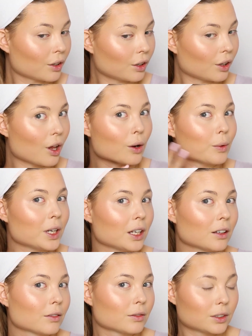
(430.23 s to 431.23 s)

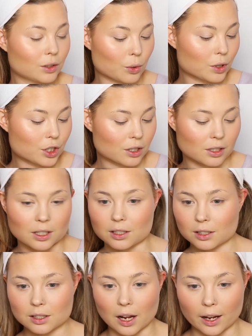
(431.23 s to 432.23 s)
glowy
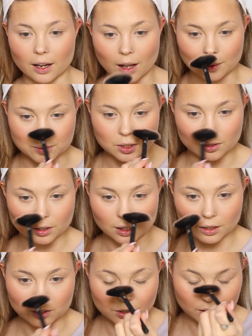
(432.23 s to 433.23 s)
gorgeousness. I
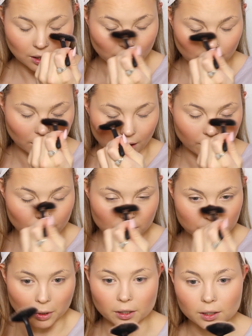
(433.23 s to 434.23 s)
absolutely just like love
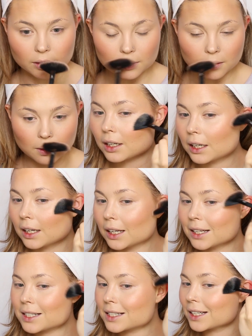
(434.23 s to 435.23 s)
this product. The
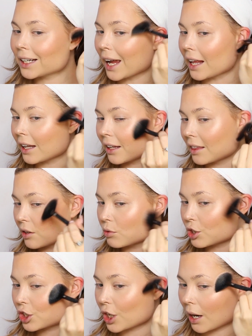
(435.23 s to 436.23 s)
key is to get like
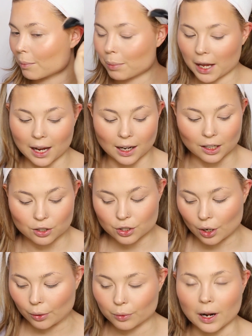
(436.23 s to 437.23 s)
those champagne
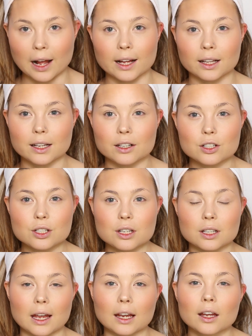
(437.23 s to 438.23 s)
tone highlighters
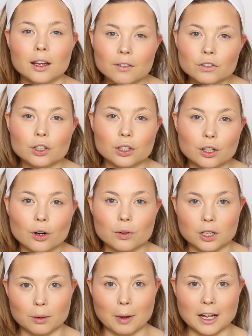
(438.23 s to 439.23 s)
that like if you're, you know,
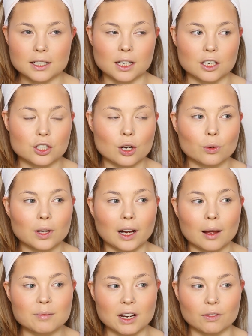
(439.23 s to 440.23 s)
near my skin tone. Like
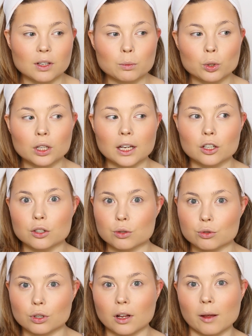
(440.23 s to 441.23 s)
I'm definitely more like
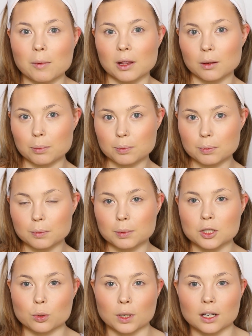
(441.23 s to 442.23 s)
neutral. I'm in the
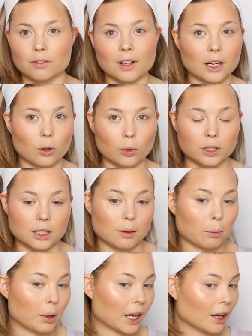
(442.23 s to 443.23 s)
between of like golden
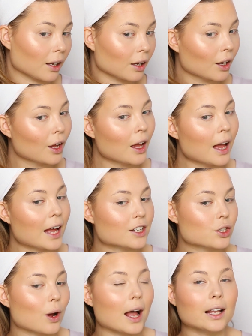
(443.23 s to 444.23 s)
and pink,
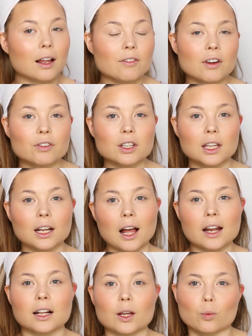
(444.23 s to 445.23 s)
and so I love everything
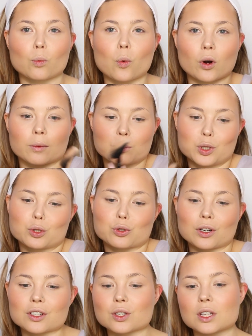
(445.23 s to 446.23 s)
kind of like warm
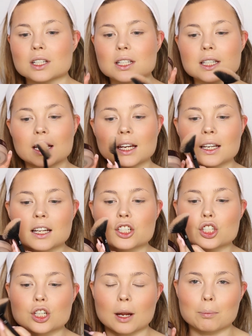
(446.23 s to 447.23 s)
neutral. So this is like a nice
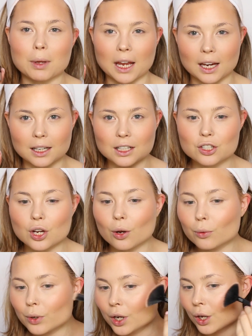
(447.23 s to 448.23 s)
champagne-y
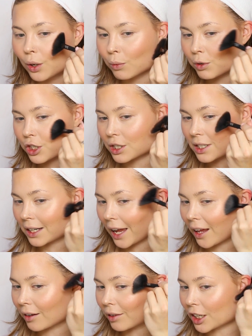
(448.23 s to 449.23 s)
tone, which is
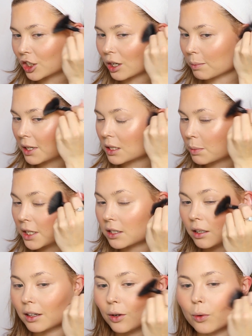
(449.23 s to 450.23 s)
again like champagne's
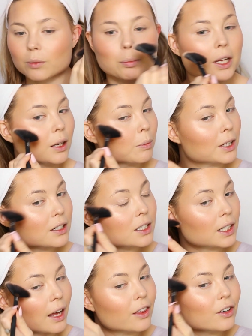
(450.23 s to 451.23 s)
basically golden pink
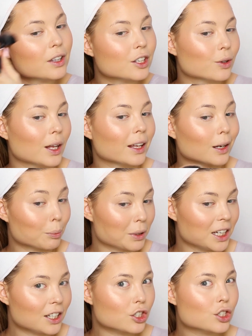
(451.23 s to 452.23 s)
mixed together, and then you get like a
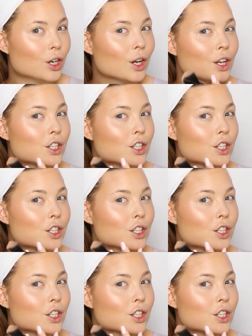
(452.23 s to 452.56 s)
peach.